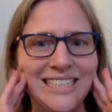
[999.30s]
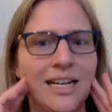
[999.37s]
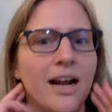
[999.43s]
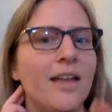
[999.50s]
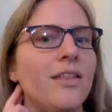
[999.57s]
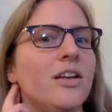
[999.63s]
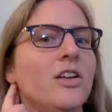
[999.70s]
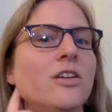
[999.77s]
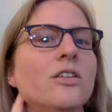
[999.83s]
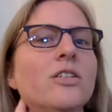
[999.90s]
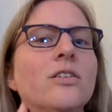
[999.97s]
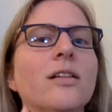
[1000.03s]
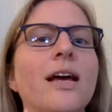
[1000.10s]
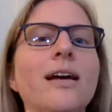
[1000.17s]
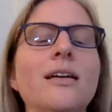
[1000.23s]
And then you can
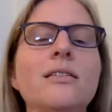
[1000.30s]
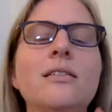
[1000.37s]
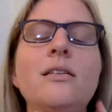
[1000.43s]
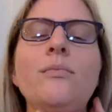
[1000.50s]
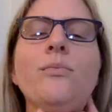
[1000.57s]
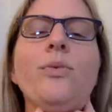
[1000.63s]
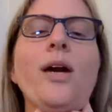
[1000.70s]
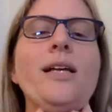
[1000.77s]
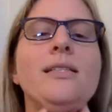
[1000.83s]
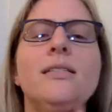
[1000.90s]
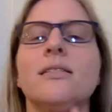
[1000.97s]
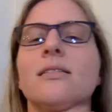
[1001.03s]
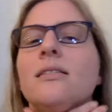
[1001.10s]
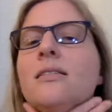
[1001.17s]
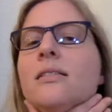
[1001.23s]
do like some
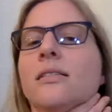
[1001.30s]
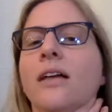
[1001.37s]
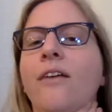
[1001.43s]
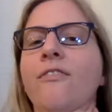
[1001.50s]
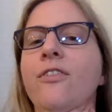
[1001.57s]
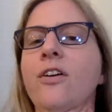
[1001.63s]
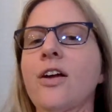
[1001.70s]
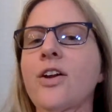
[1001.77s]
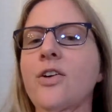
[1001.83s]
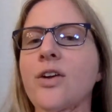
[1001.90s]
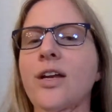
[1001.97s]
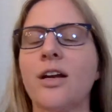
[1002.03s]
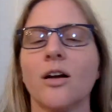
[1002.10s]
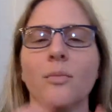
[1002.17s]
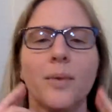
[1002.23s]
presses and stuff for under
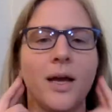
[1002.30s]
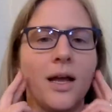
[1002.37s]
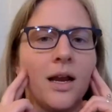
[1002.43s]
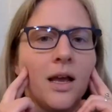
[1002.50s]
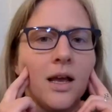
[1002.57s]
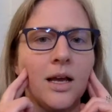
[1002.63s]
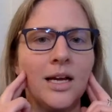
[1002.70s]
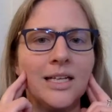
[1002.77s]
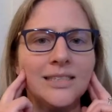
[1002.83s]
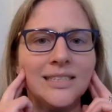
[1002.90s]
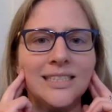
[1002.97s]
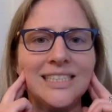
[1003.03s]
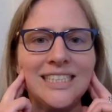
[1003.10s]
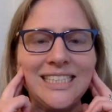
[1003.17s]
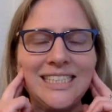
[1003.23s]
here, but
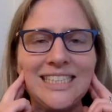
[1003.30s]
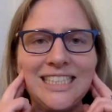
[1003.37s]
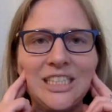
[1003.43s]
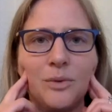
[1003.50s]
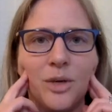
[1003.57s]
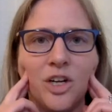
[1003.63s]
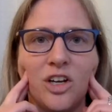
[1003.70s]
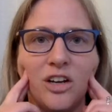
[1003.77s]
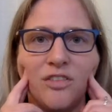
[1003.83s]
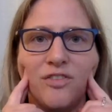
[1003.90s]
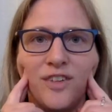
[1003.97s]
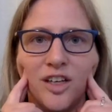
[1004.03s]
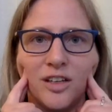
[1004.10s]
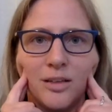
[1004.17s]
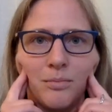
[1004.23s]
you know, stick to where you can
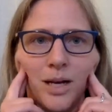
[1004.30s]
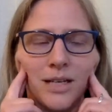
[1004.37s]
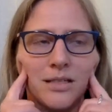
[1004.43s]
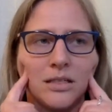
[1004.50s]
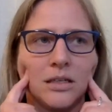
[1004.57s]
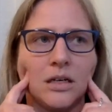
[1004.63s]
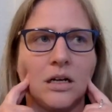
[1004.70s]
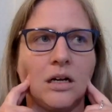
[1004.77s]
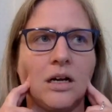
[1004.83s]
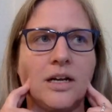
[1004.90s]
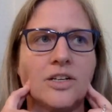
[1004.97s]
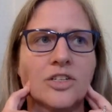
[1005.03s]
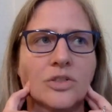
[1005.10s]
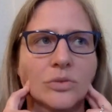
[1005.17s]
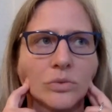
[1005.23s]
feel the muscle and
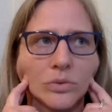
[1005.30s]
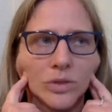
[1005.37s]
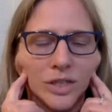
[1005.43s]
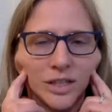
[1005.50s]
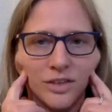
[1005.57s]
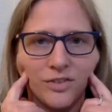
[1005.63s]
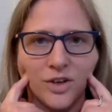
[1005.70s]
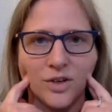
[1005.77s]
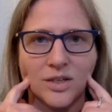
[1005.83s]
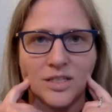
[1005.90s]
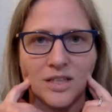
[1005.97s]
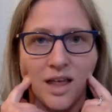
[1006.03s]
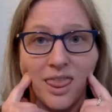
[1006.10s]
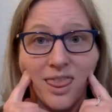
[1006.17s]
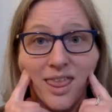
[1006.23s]
just really focus
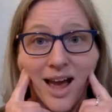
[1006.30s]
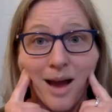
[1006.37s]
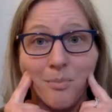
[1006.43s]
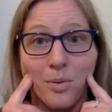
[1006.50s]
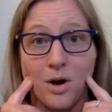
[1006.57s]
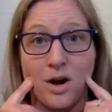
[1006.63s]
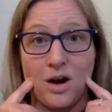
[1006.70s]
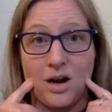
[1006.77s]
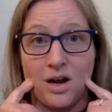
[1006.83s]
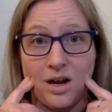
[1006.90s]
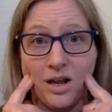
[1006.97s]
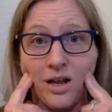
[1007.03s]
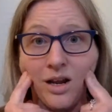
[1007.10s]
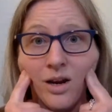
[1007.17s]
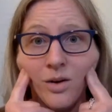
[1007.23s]
on that part
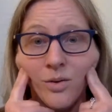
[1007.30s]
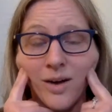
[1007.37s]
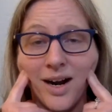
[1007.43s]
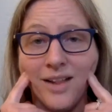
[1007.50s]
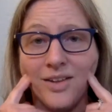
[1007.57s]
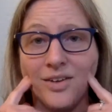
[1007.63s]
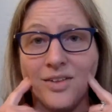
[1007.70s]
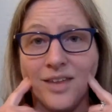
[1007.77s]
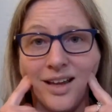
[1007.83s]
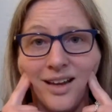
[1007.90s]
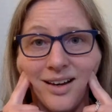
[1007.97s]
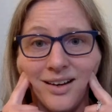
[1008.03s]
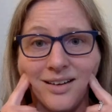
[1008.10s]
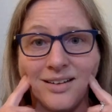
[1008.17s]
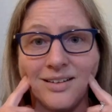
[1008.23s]
rather
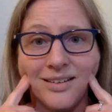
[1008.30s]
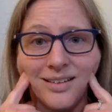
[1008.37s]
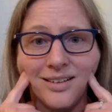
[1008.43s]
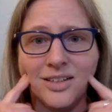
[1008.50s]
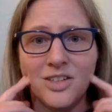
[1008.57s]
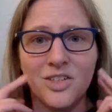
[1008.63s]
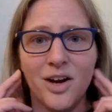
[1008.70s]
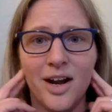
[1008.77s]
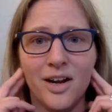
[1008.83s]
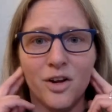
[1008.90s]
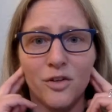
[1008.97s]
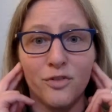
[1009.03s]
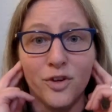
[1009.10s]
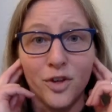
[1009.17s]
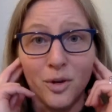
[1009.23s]
than trying to go
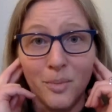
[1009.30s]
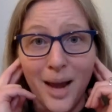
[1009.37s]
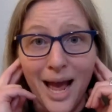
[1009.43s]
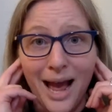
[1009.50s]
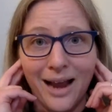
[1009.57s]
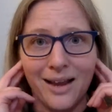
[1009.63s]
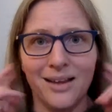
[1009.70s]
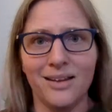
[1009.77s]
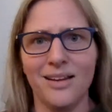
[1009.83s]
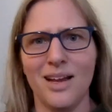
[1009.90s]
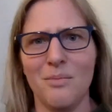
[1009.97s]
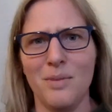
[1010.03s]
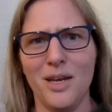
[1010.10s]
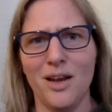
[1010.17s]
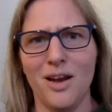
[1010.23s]
further back
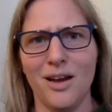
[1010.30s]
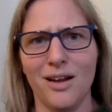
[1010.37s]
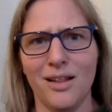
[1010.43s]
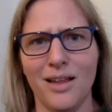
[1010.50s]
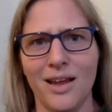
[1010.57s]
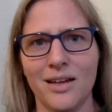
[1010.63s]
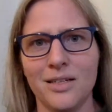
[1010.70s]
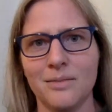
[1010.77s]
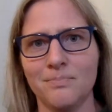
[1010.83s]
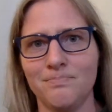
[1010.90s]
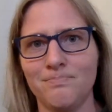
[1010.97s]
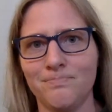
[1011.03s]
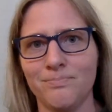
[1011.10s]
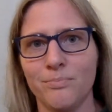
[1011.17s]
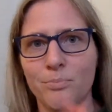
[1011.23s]
and being on a gland.
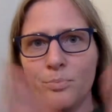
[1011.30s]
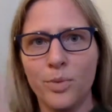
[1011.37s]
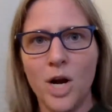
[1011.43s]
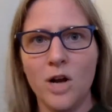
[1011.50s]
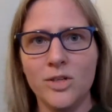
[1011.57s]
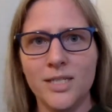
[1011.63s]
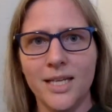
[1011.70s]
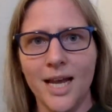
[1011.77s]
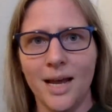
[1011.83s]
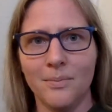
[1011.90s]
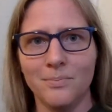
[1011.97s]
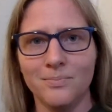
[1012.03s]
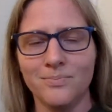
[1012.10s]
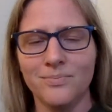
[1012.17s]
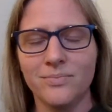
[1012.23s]
Pro tip,
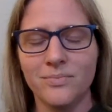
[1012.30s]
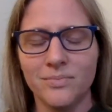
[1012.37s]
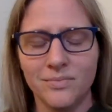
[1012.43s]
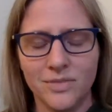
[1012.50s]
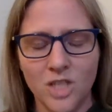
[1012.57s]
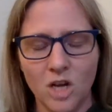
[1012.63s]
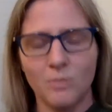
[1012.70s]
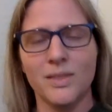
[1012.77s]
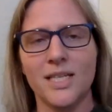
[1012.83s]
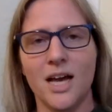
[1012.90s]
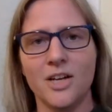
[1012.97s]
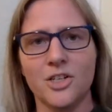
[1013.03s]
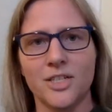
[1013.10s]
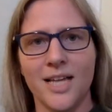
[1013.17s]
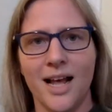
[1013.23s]
don't
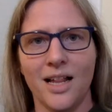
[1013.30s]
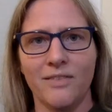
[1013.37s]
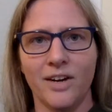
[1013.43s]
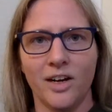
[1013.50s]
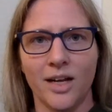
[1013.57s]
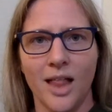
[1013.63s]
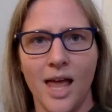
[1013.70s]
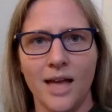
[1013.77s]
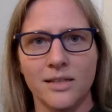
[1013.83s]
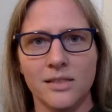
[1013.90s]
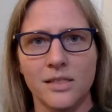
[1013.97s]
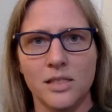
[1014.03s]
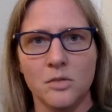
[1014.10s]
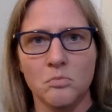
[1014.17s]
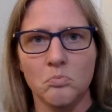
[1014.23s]
massage your salivary
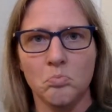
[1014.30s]
glands